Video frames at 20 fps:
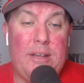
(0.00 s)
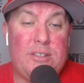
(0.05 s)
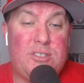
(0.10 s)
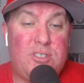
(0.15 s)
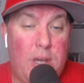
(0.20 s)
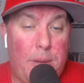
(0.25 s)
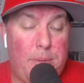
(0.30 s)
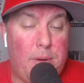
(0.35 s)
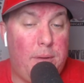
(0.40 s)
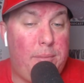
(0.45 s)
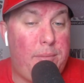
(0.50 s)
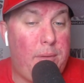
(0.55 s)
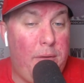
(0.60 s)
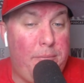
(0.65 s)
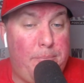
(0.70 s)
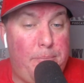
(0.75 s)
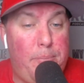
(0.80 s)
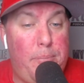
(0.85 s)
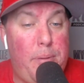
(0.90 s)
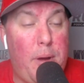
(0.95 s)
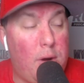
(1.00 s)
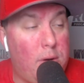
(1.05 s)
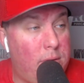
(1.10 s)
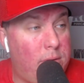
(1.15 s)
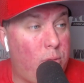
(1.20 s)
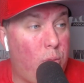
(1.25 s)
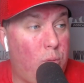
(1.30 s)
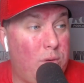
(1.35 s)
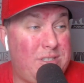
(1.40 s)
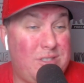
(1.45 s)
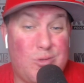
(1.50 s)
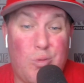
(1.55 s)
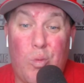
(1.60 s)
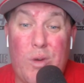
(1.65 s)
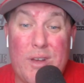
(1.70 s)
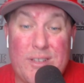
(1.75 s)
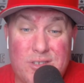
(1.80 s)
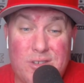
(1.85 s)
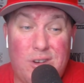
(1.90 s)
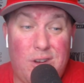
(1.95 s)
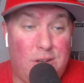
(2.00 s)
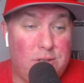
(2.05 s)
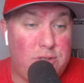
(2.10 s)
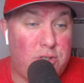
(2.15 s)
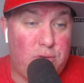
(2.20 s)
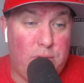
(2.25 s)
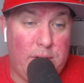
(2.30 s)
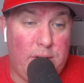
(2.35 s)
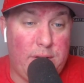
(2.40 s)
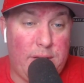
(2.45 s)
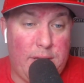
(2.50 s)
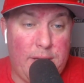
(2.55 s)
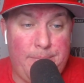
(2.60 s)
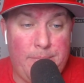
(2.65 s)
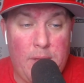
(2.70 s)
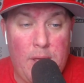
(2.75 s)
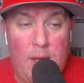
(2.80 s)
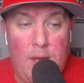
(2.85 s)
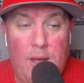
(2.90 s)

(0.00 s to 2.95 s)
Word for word: a suburb of Perth, which is Western Australia.